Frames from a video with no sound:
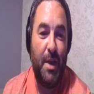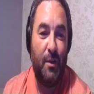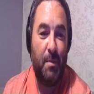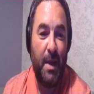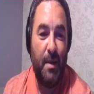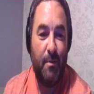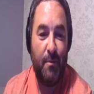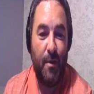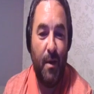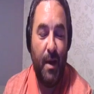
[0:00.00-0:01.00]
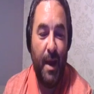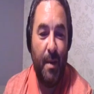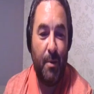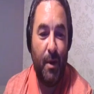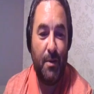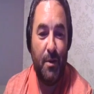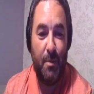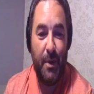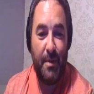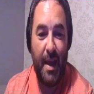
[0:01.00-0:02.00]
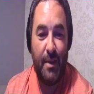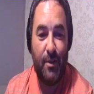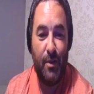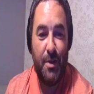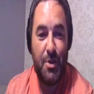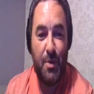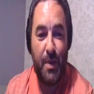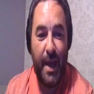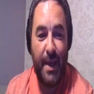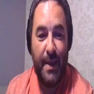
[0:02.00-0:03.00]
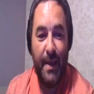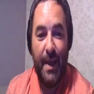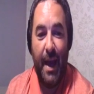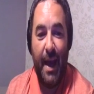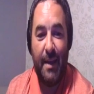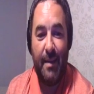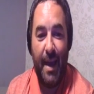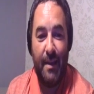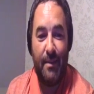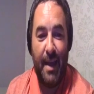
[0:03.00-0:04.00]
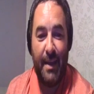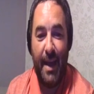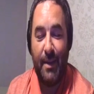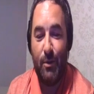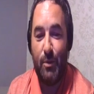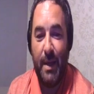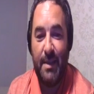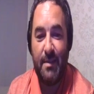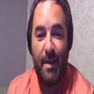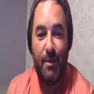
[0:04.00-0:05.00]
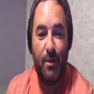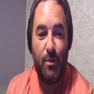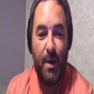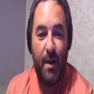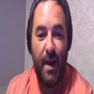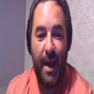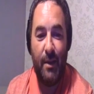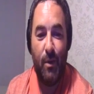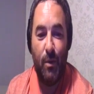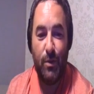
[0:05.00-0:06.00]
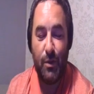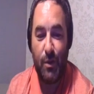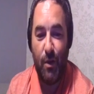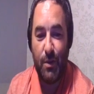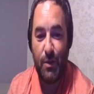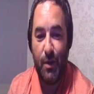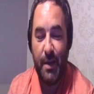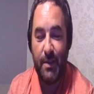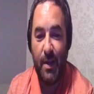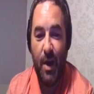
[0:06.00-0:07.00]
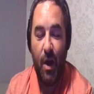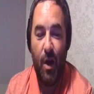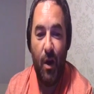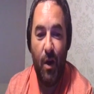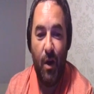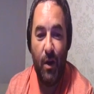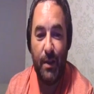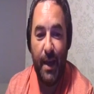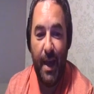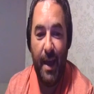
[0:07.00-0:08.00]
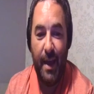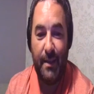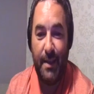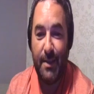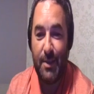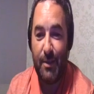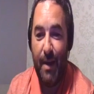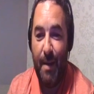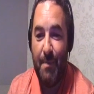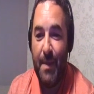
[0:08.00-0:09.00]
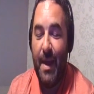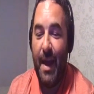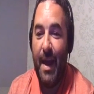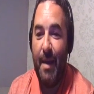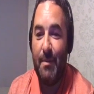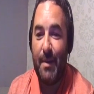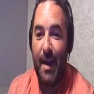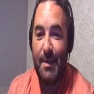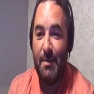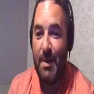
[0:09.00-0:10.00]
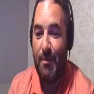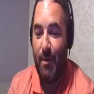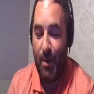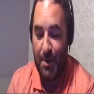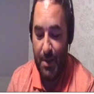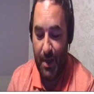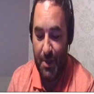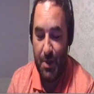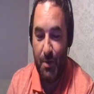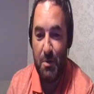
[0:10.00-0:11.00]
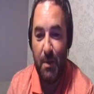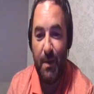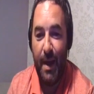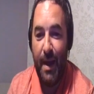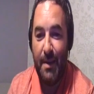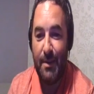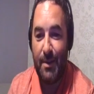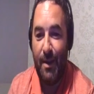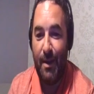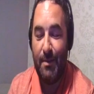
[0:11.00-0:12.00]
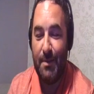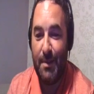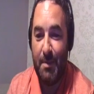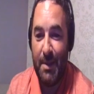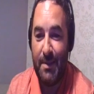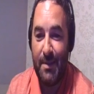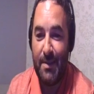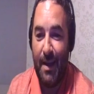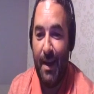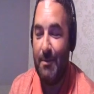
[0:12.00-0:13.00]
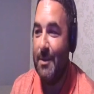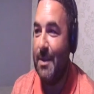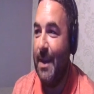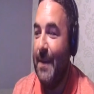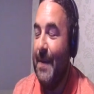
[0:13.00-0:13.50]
has been brought to you by Dan Designs UK at DanHendo27 on Twitter, Hendo_designs on the Instagram. Thanks a million for watching as usual. Yous are all the business, I have to say.